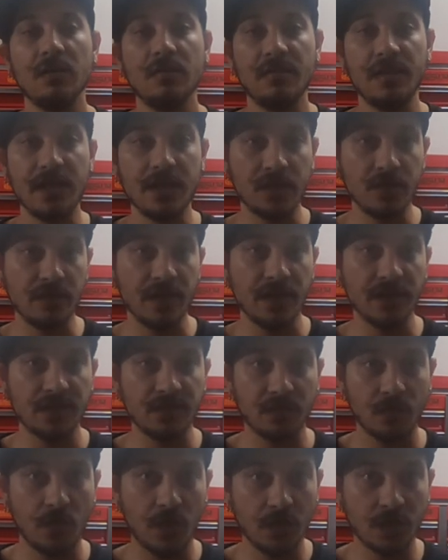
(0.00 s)
Thank you guys
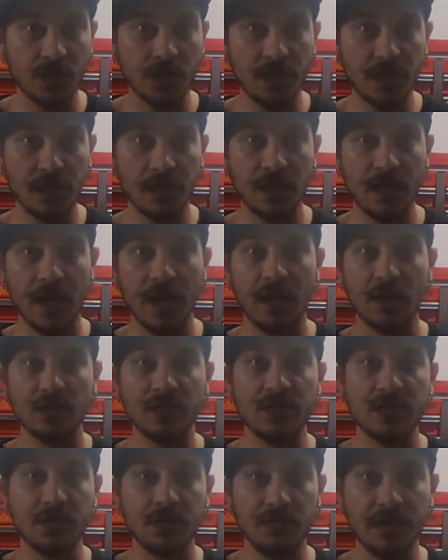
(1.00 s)
for watching, and I'll
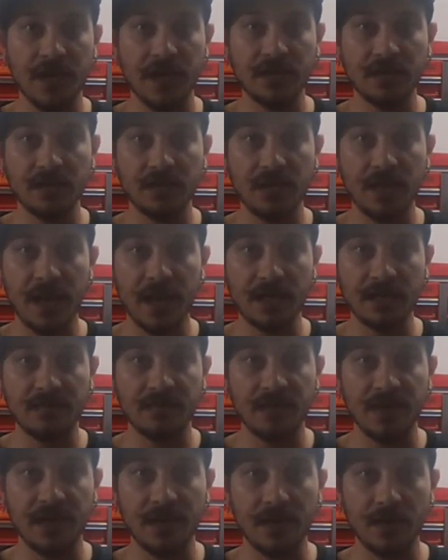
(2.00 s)
see you guys on the next
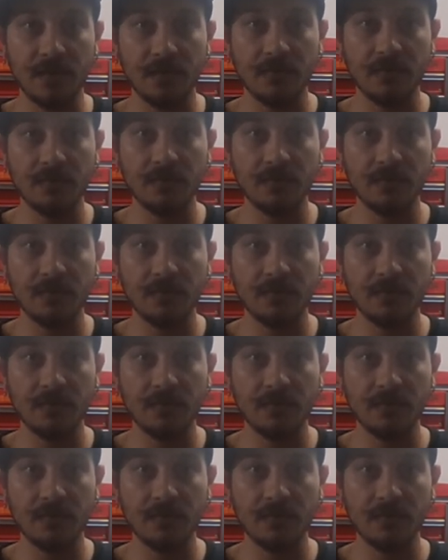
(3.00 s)
video.